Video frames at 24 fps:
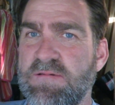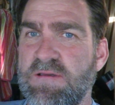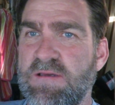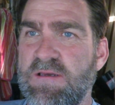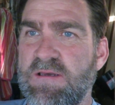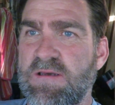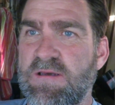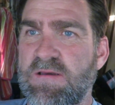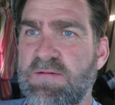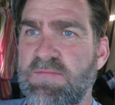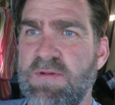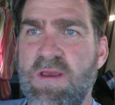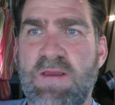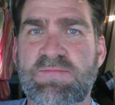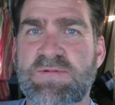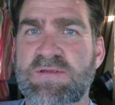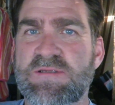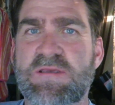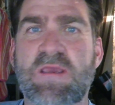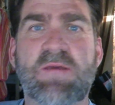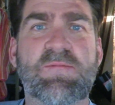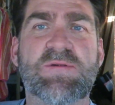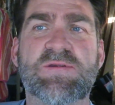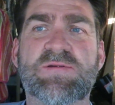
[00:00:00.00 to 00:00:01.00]
I'm
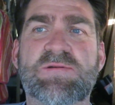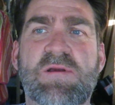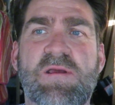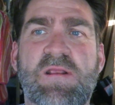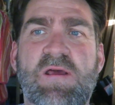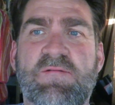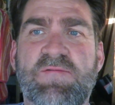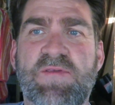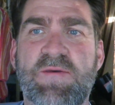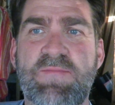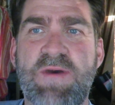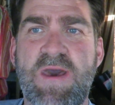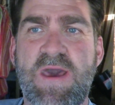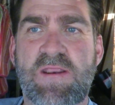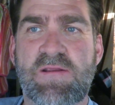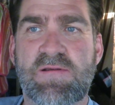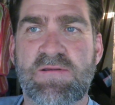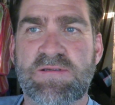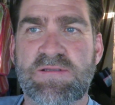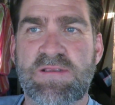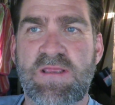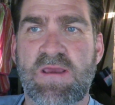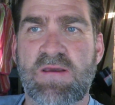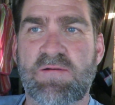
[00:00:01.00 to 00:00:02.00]
just coming straight off the
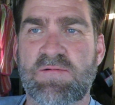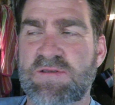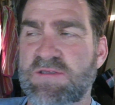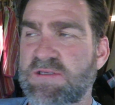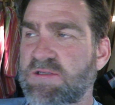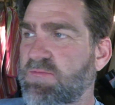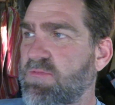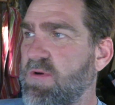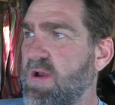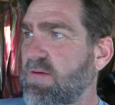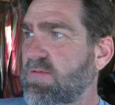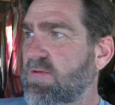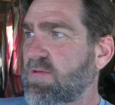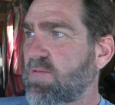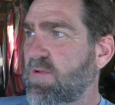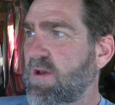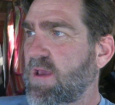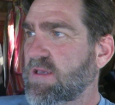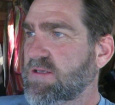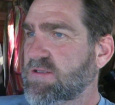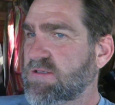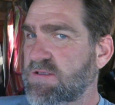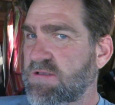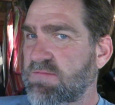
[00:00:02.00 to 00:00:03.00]
batteries now, which is probably the
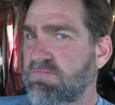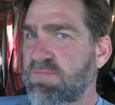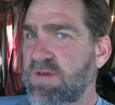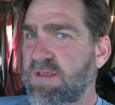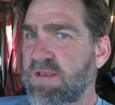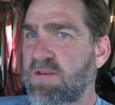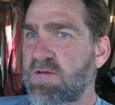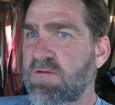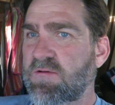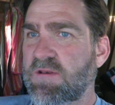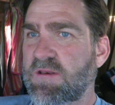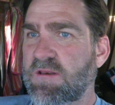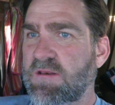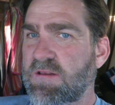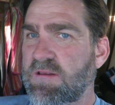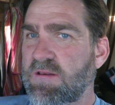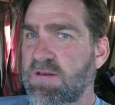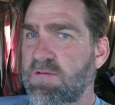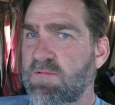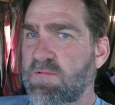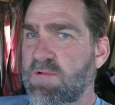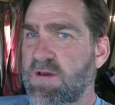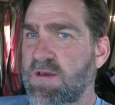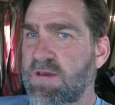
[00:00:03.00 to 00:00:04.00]
way I should be doing it
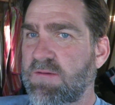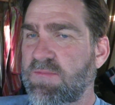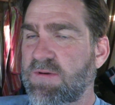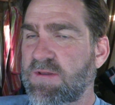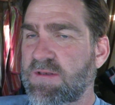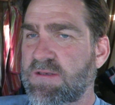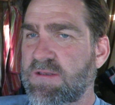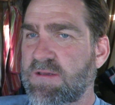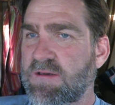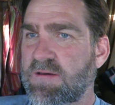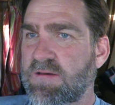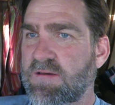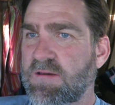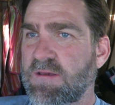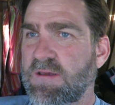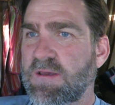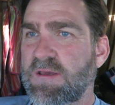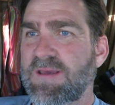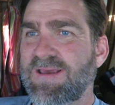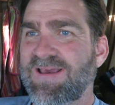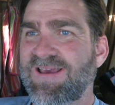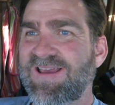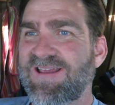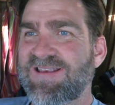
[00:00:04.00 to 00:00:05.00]
anyway, but
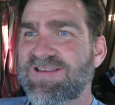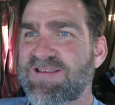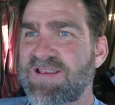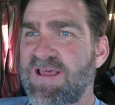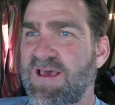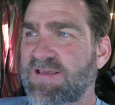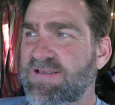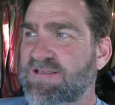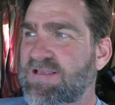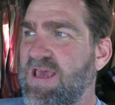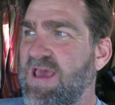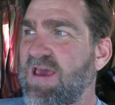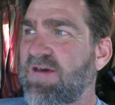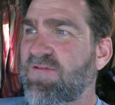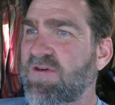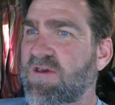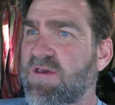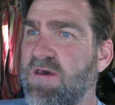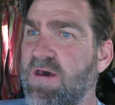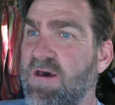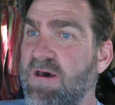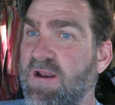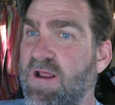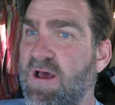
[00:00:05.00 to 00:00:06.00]
it's nice to have a
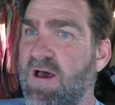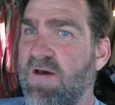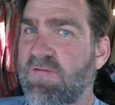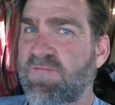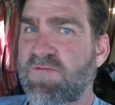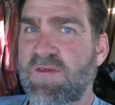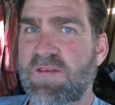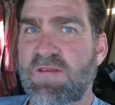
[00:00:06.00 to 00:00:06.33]
cutoff.